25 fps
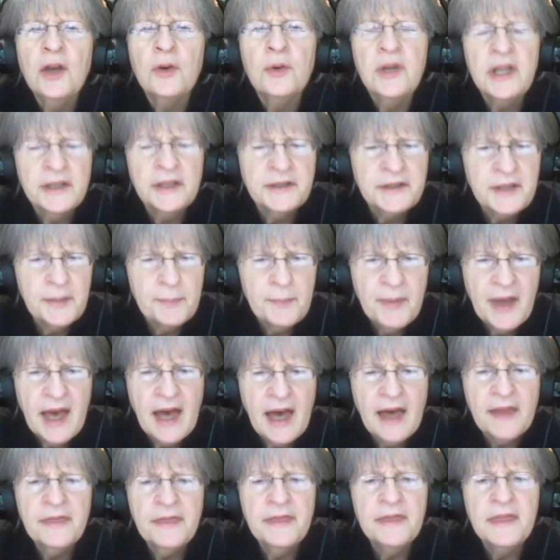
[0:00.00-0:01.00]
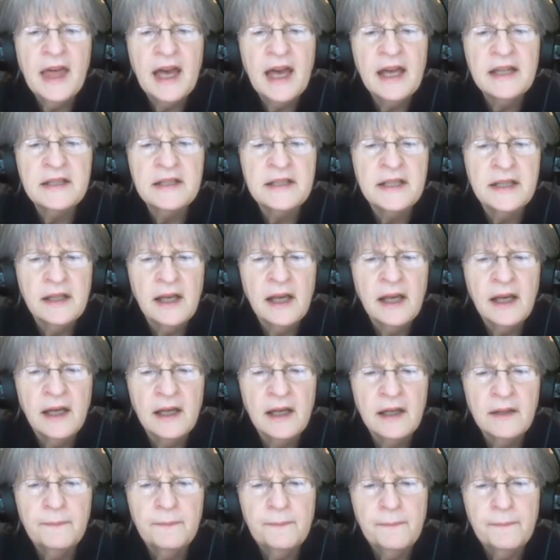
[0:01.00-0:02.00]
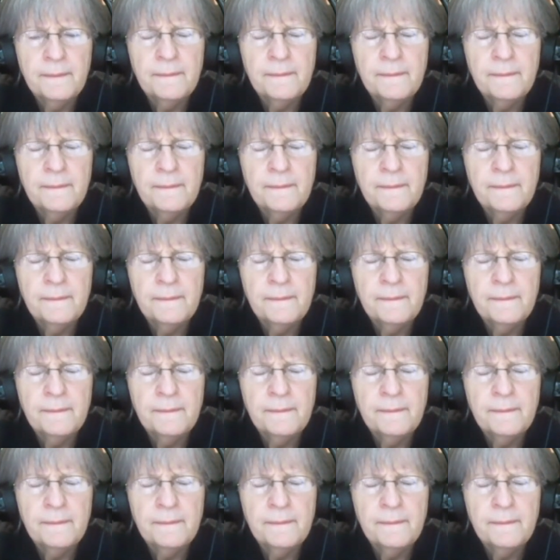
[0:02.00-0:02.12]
there is a path that the